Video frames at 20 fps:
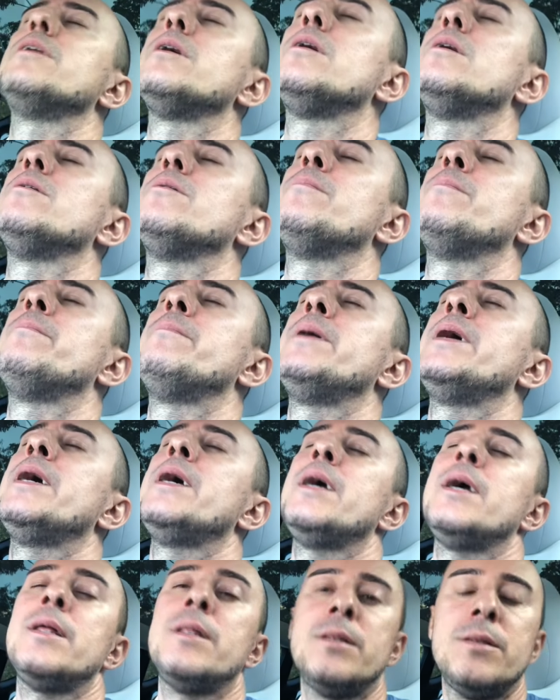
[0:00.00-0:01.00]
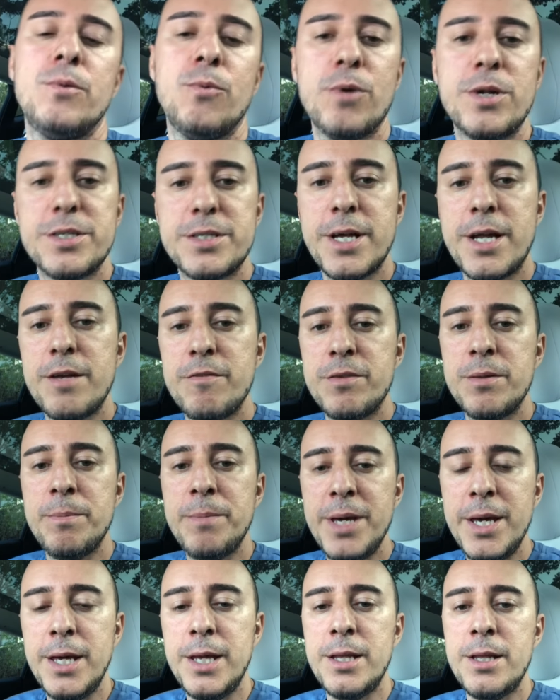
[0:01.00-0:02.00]
oh man, what does that even
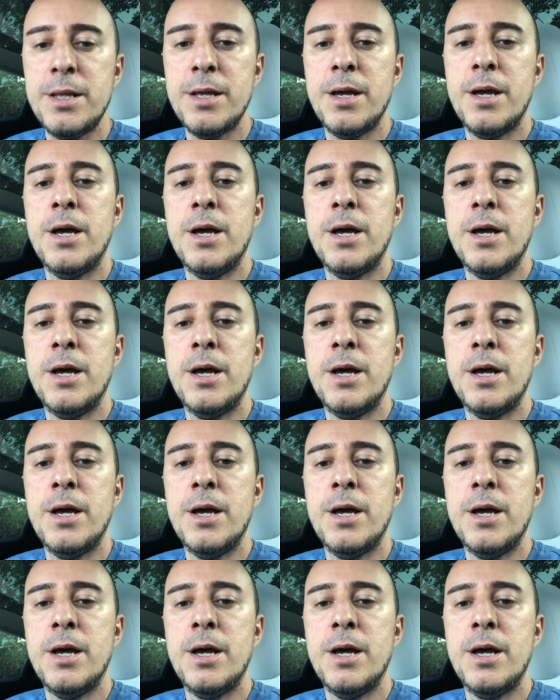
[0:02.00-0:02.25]
mean?